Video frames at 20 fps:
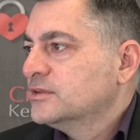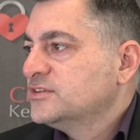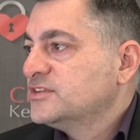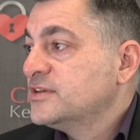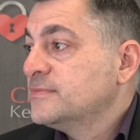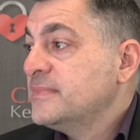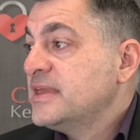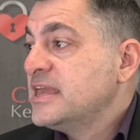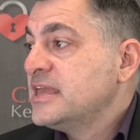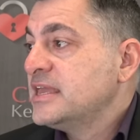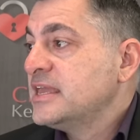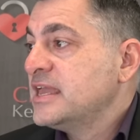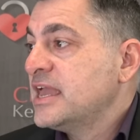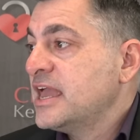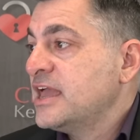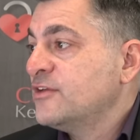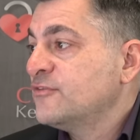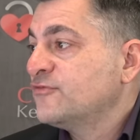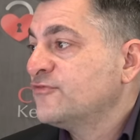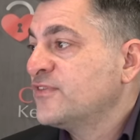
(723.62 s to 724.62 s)
To me,
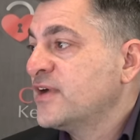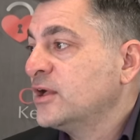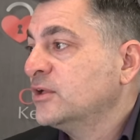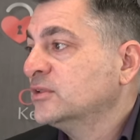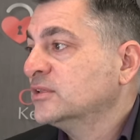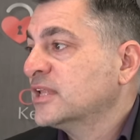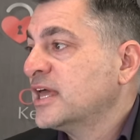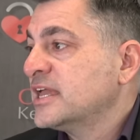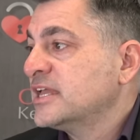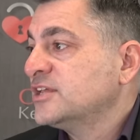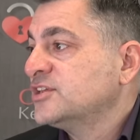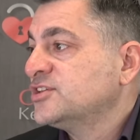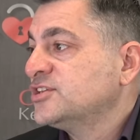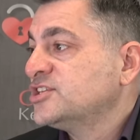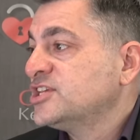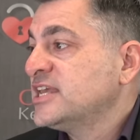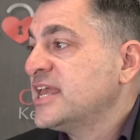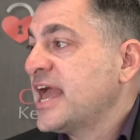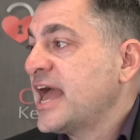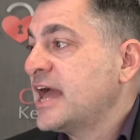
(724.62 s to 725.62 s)
it felt like
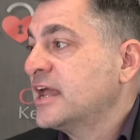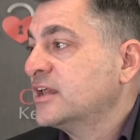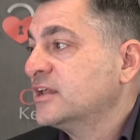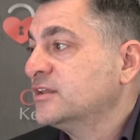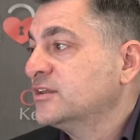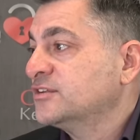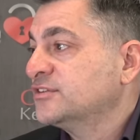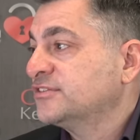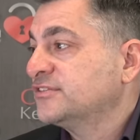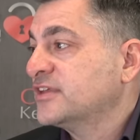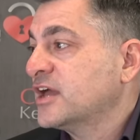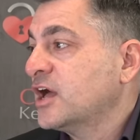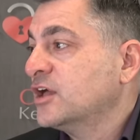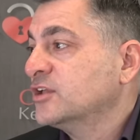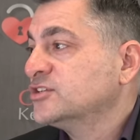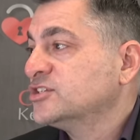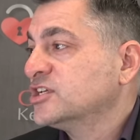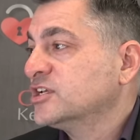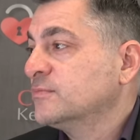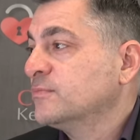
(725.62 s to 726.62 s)
she had a
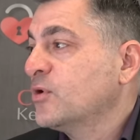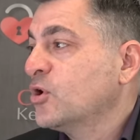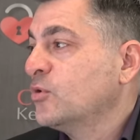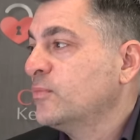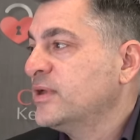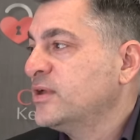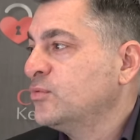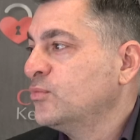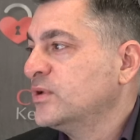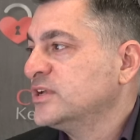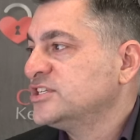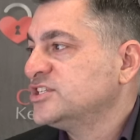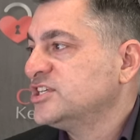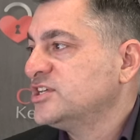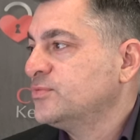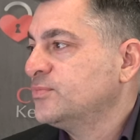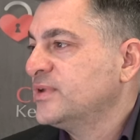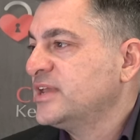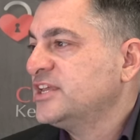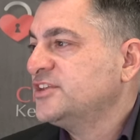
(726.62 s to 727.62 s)
nostalgic moment when
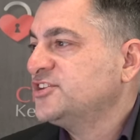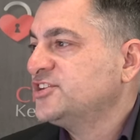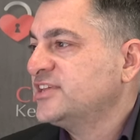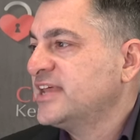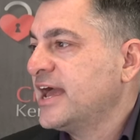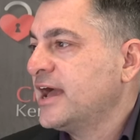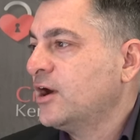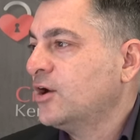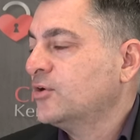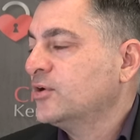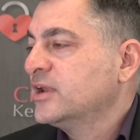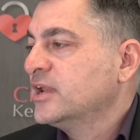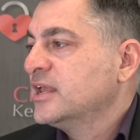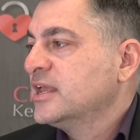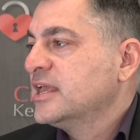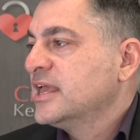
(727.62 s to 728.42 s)
she reached out,